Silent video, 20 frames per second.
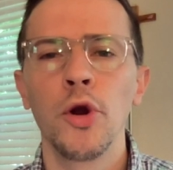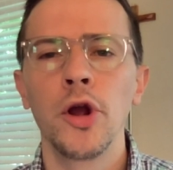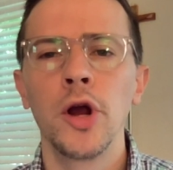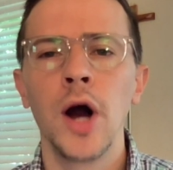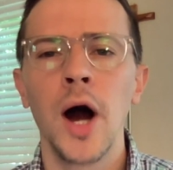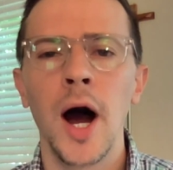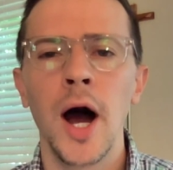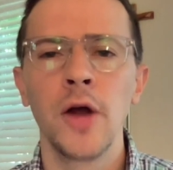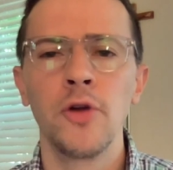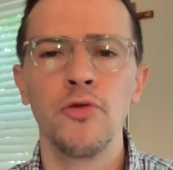
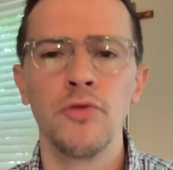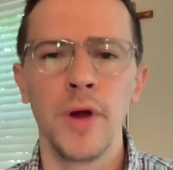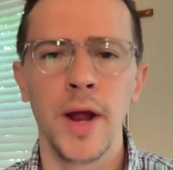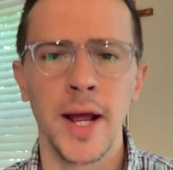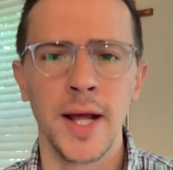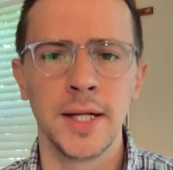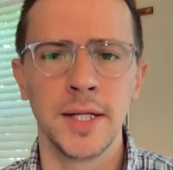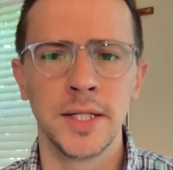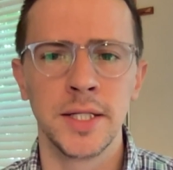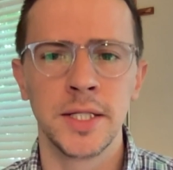God
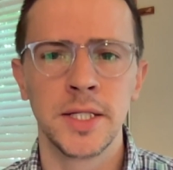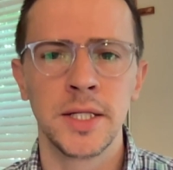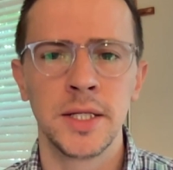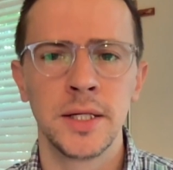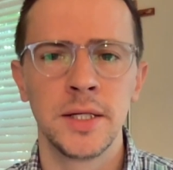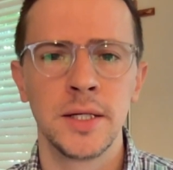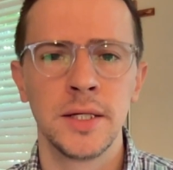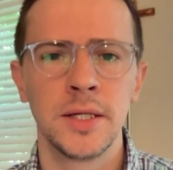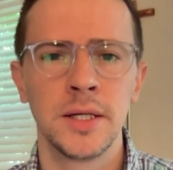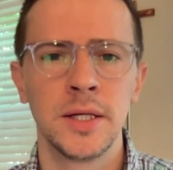reigns.
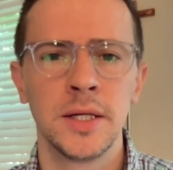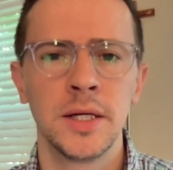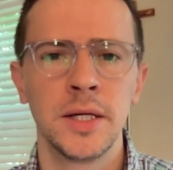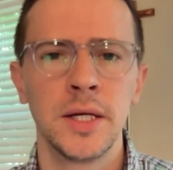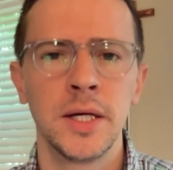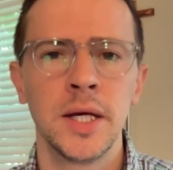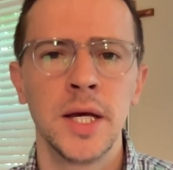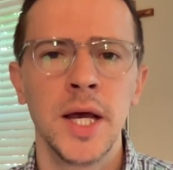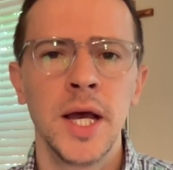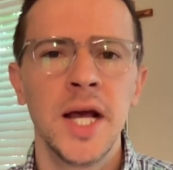
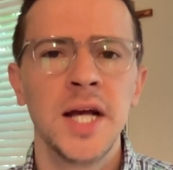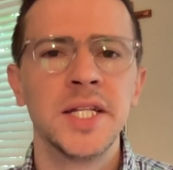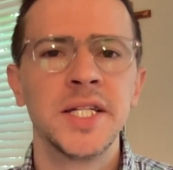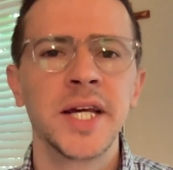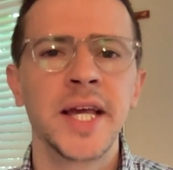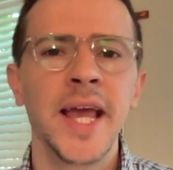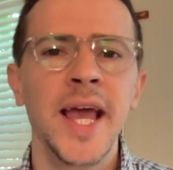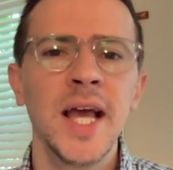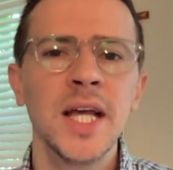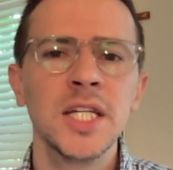It's a
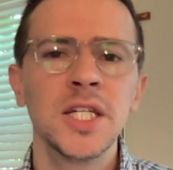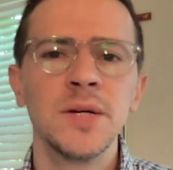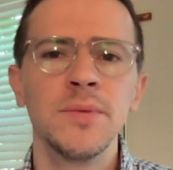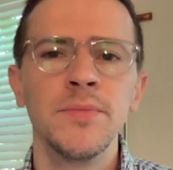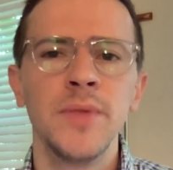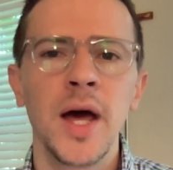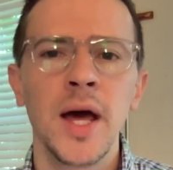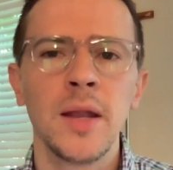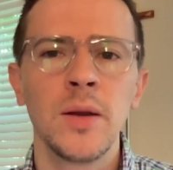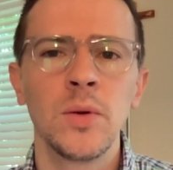kingdom
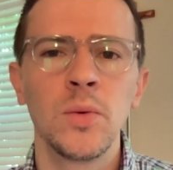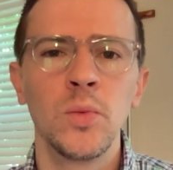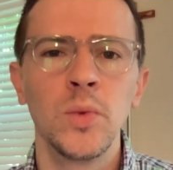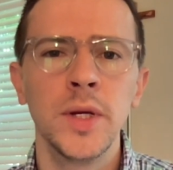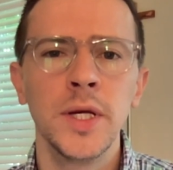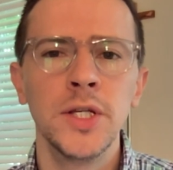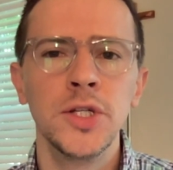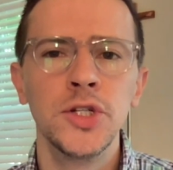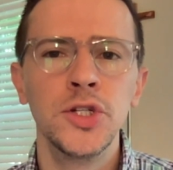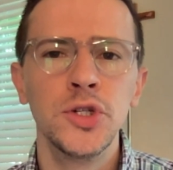that
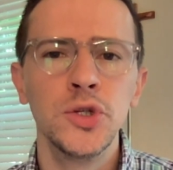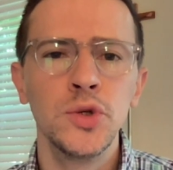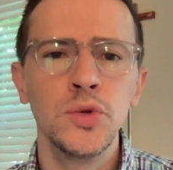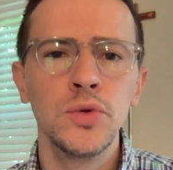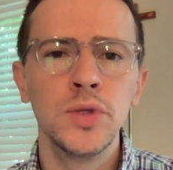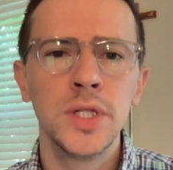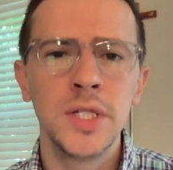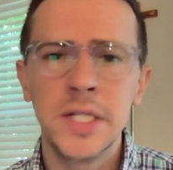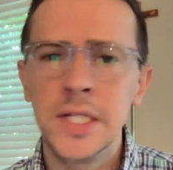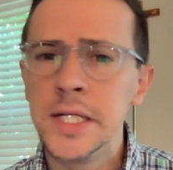we do
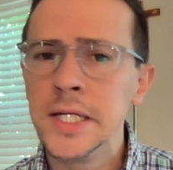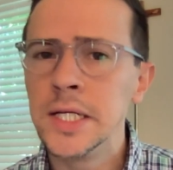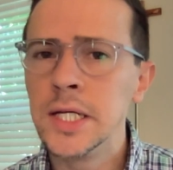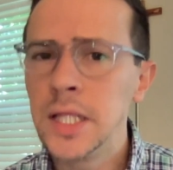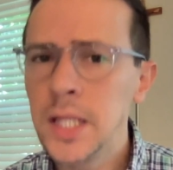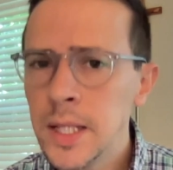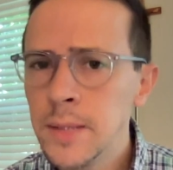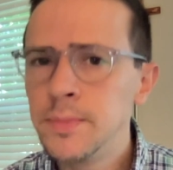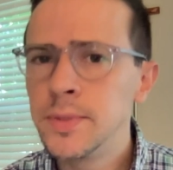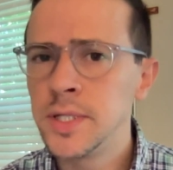see
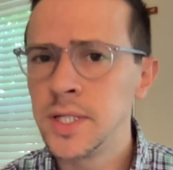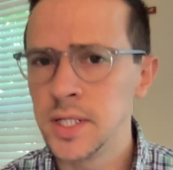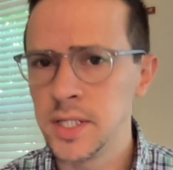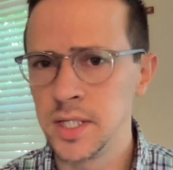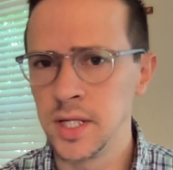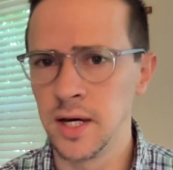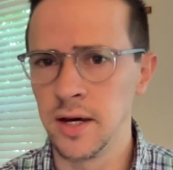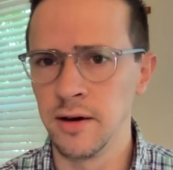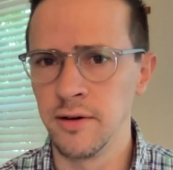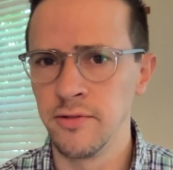glimpses
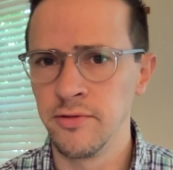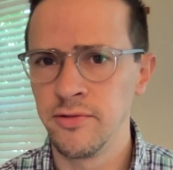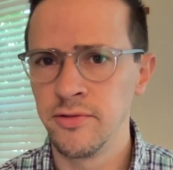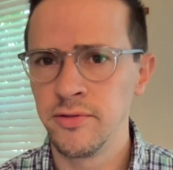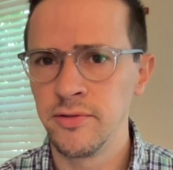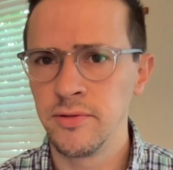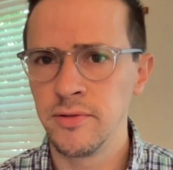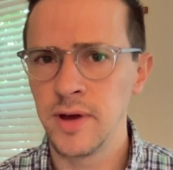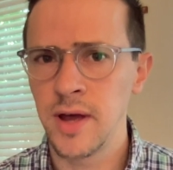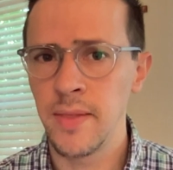of
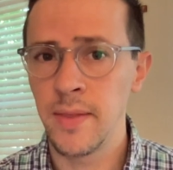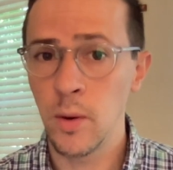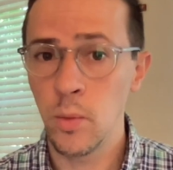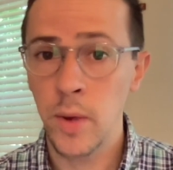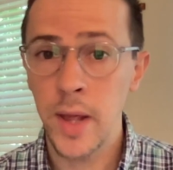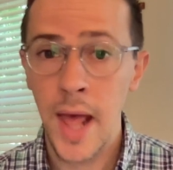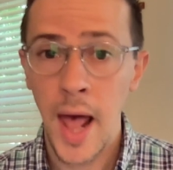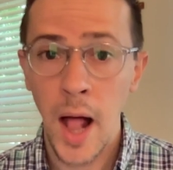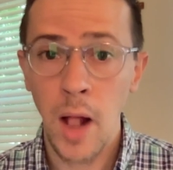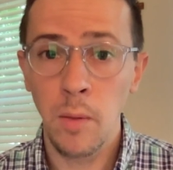and that
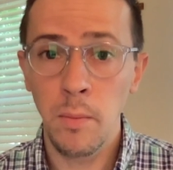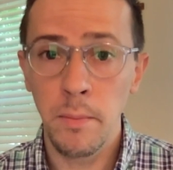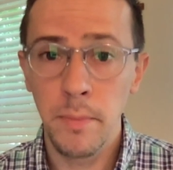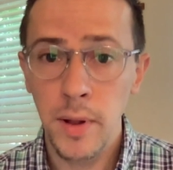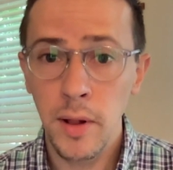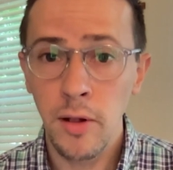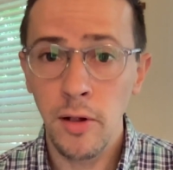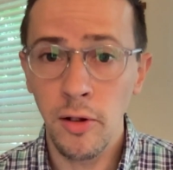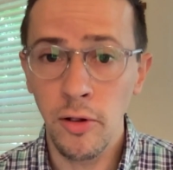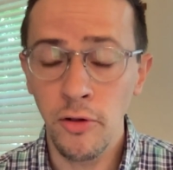we help
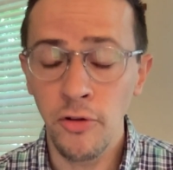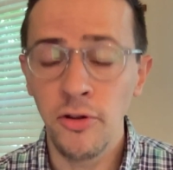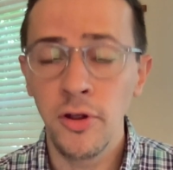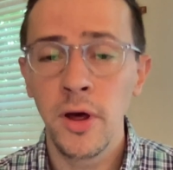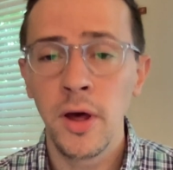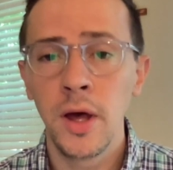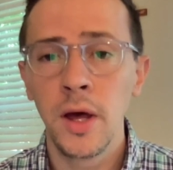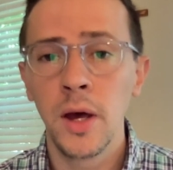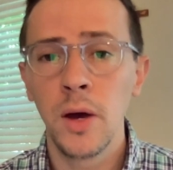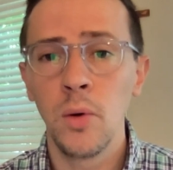build
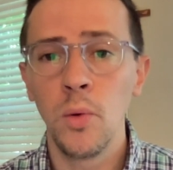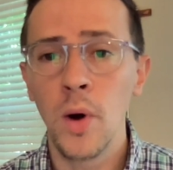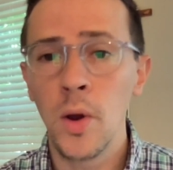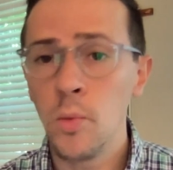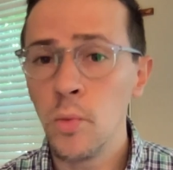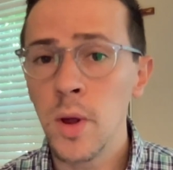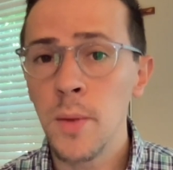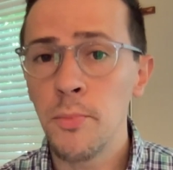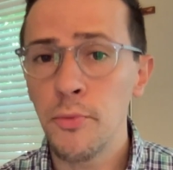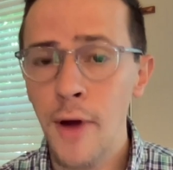when
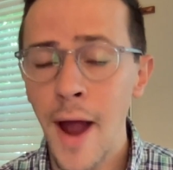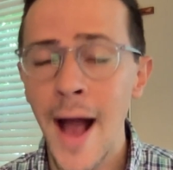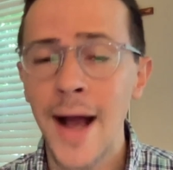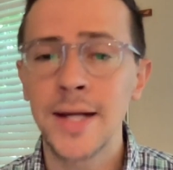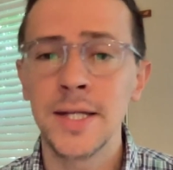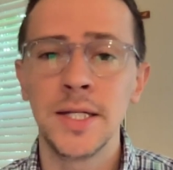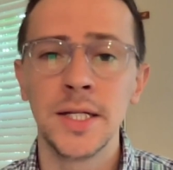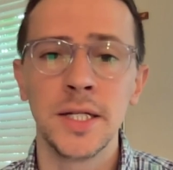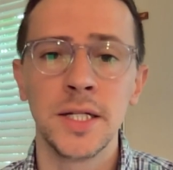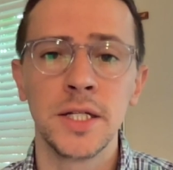we
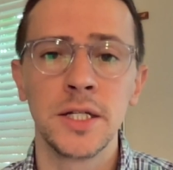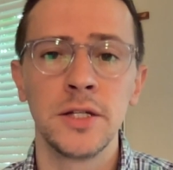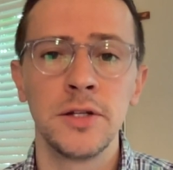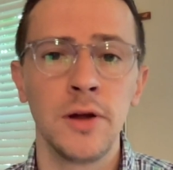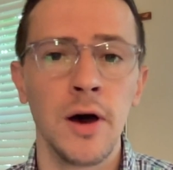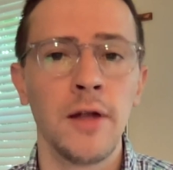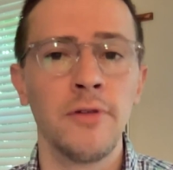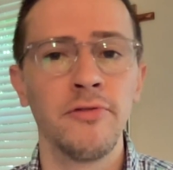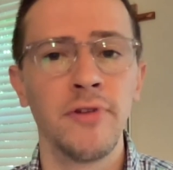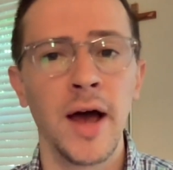practice
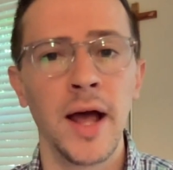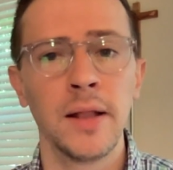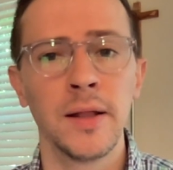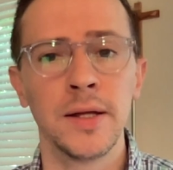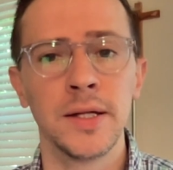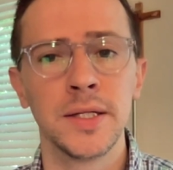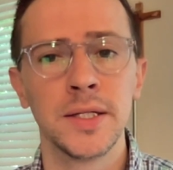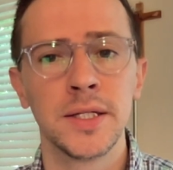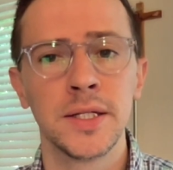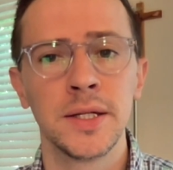
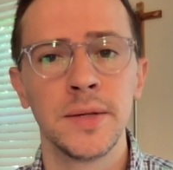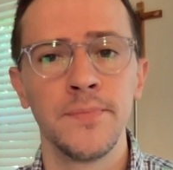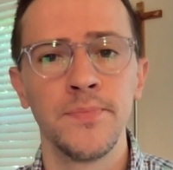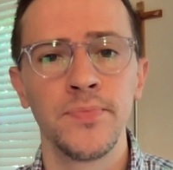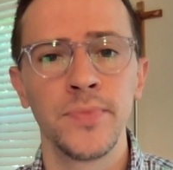nonviolence.